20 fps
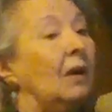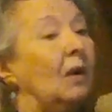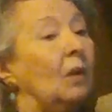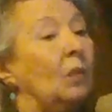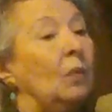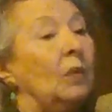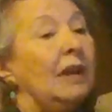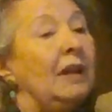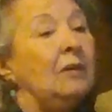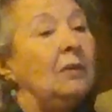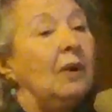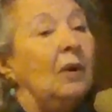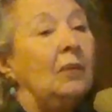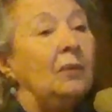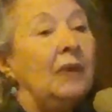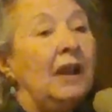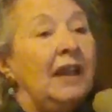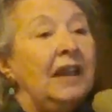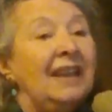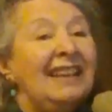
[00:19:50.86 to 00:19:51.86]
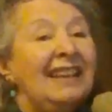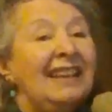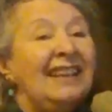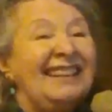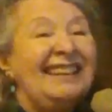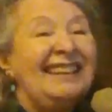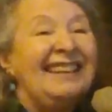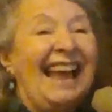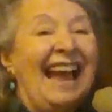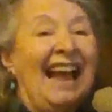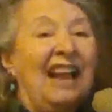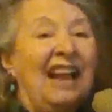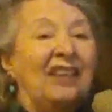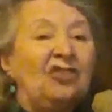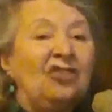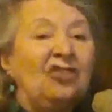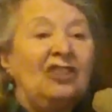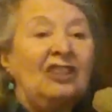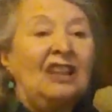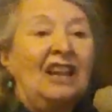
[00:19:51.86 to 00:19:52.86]
When Reagan
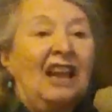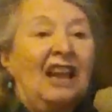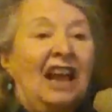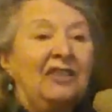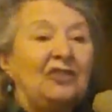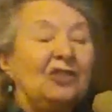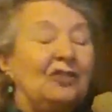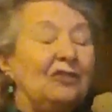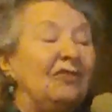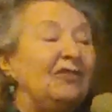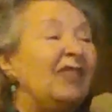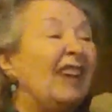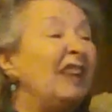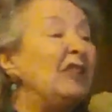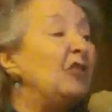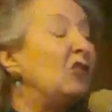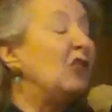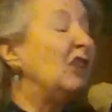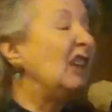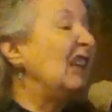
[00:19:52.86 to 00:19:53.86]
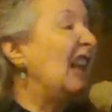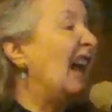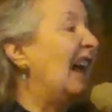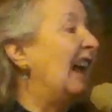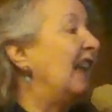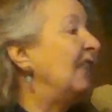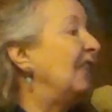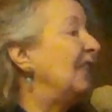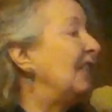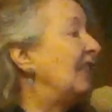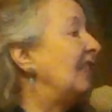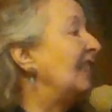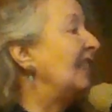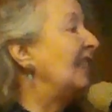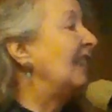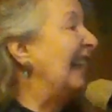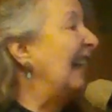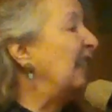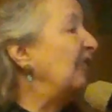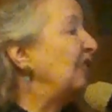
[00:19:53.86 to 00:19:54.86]
nationalized or federalized the
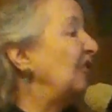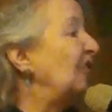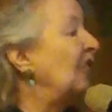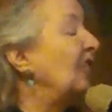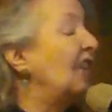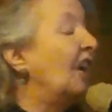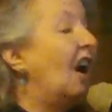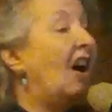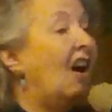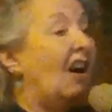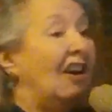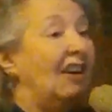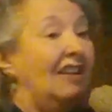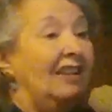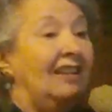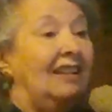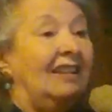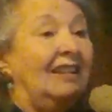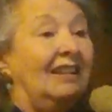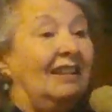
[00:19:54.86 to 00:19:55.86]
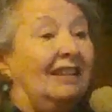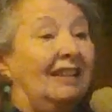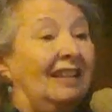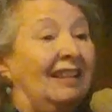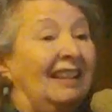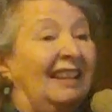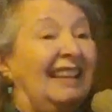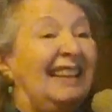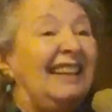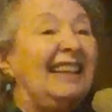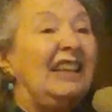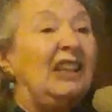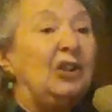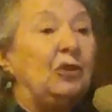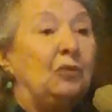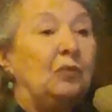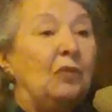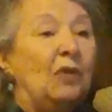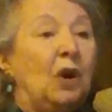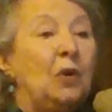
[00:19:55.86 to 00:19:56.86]
National Guard, he
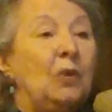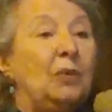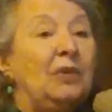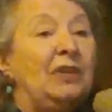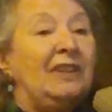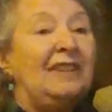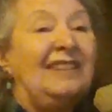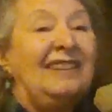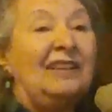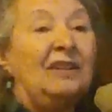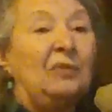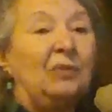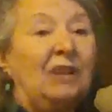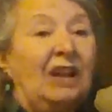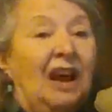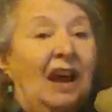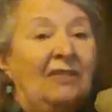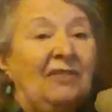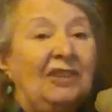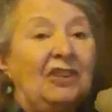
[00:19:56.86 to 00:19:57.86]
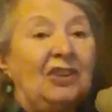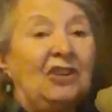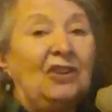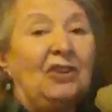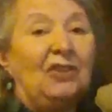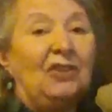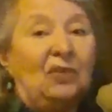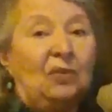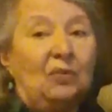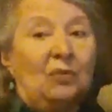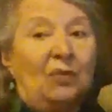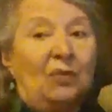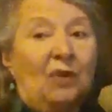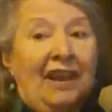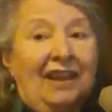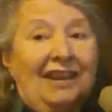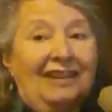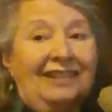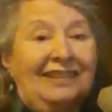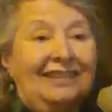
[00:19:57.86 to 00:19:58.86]
eroded the governor's
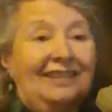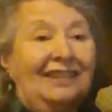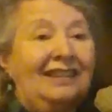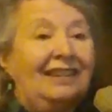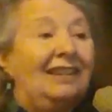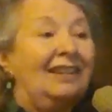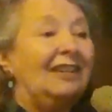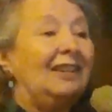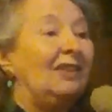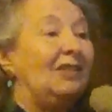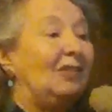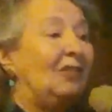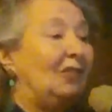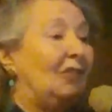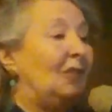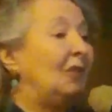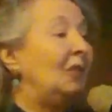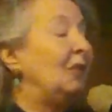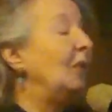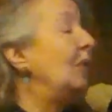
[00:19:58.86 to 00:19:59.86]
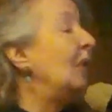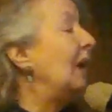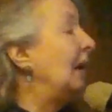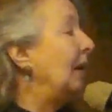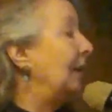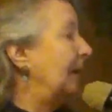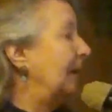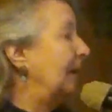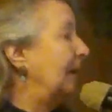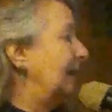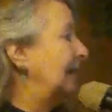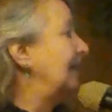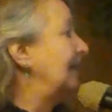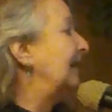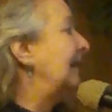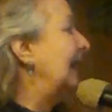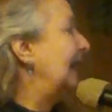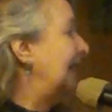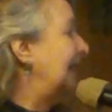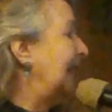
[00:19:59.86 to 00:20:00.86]
right to
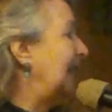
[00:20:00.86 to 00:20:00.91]
take